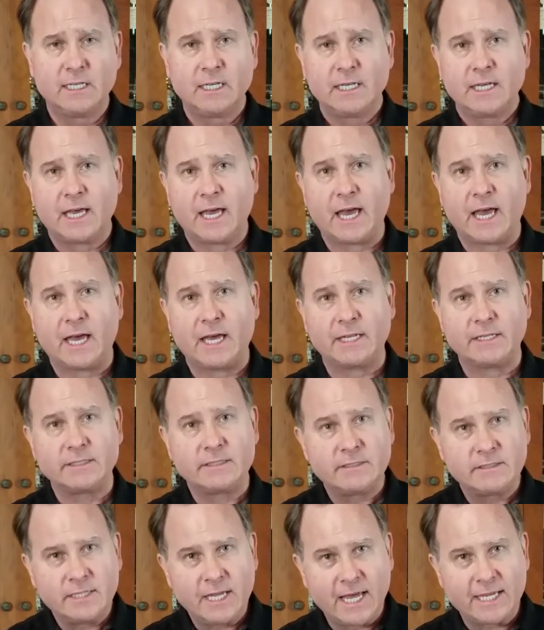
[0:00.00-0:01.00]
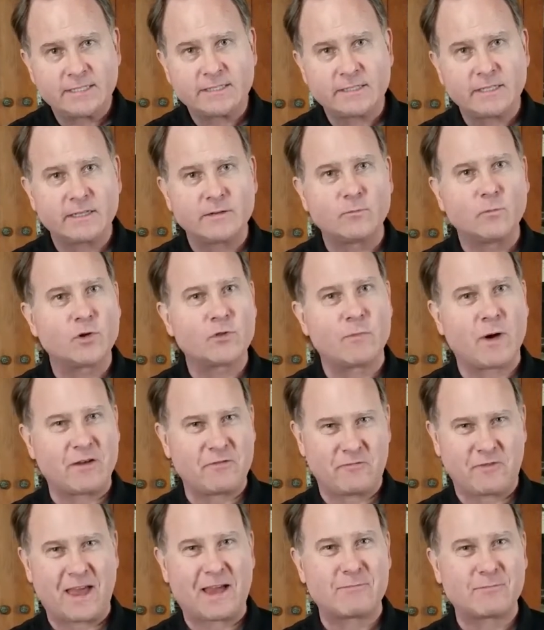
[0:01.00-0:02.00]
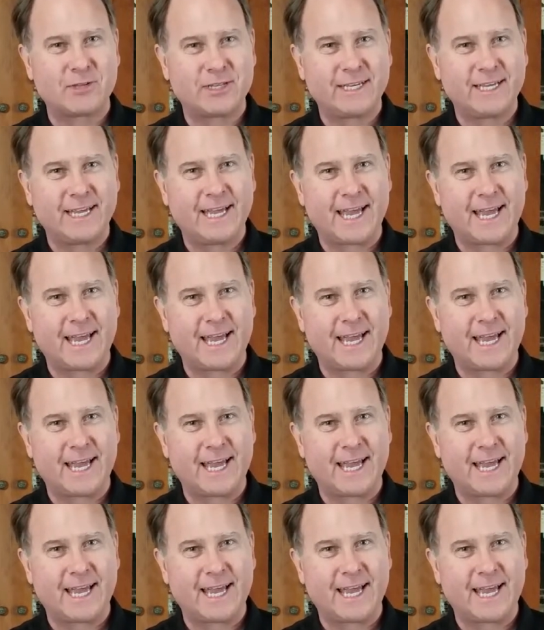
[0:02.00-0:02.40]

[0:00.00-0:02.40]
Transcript: and tasted them with my family,